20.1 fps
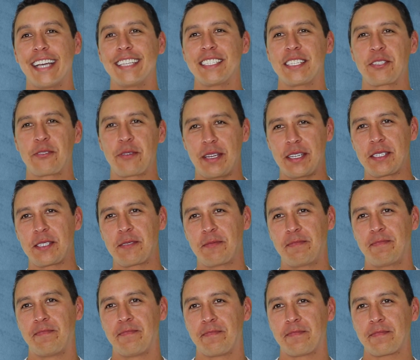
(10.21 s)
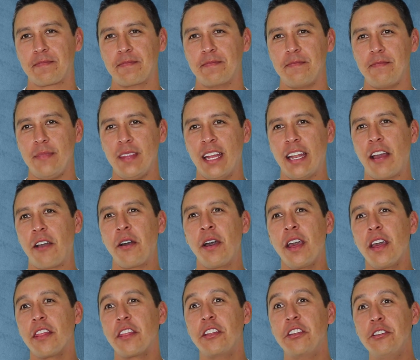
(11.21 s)
guys, it's Chris. Now,
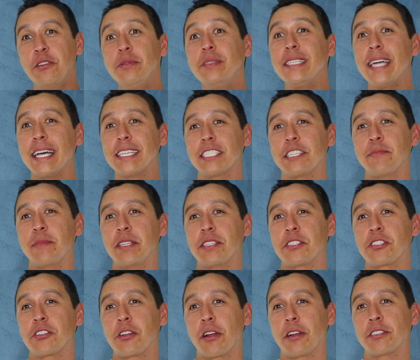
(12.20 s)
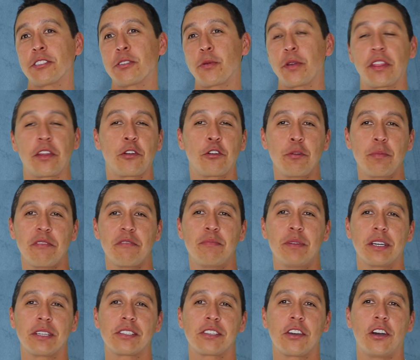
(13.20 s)
the New Testament starts with a group of
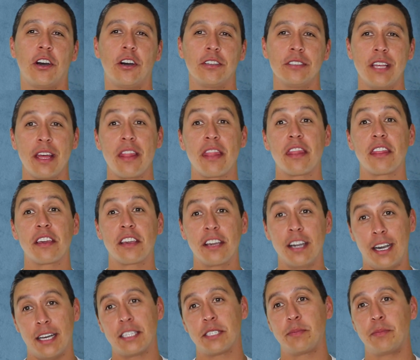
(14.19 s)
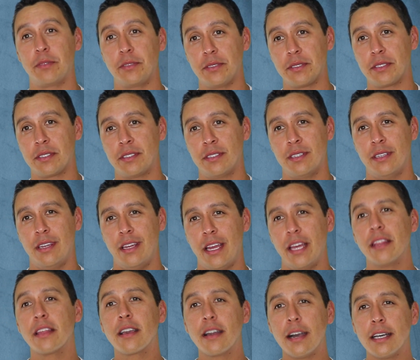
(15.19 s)
books called the Gospels.
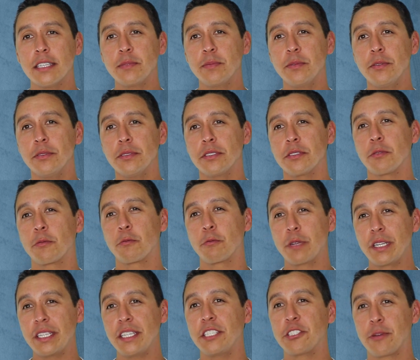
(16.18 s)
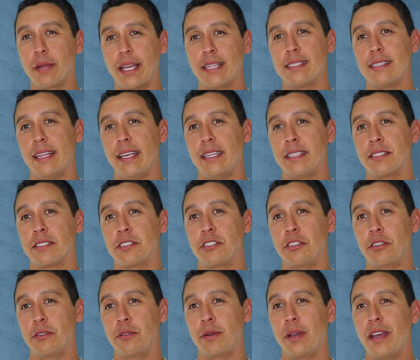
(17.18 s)
And the Gospels really translates
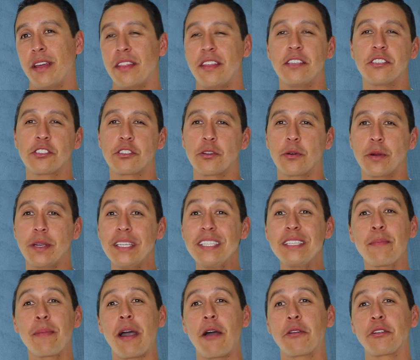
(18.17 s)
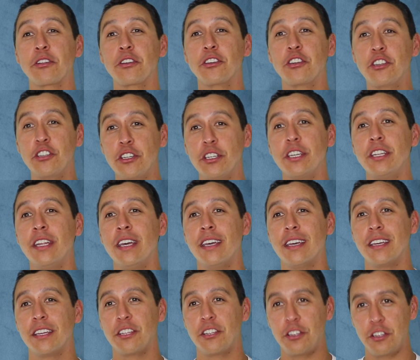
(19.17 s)
to these stories about good
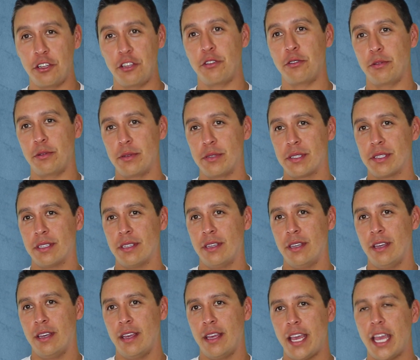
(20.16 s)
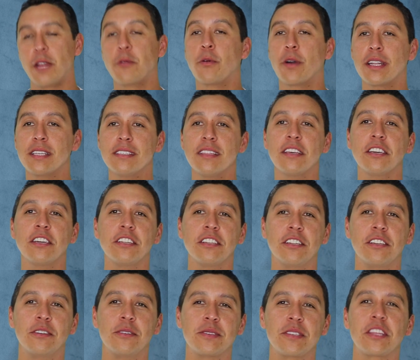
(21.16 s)
news. And what is the good
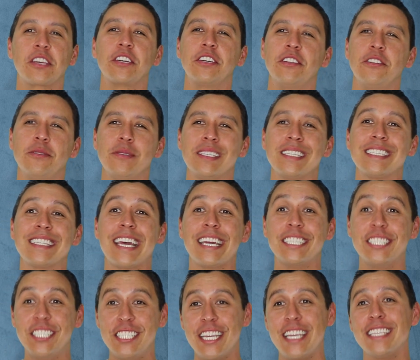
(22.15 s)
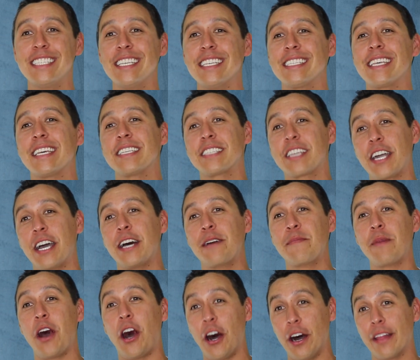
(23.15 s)
news? The good news is that Jesus has
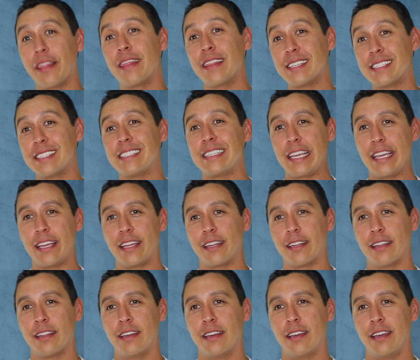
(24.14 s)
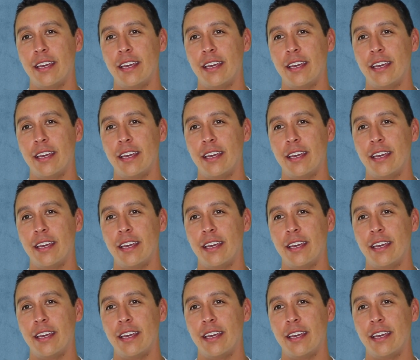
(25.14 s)
come on the scene.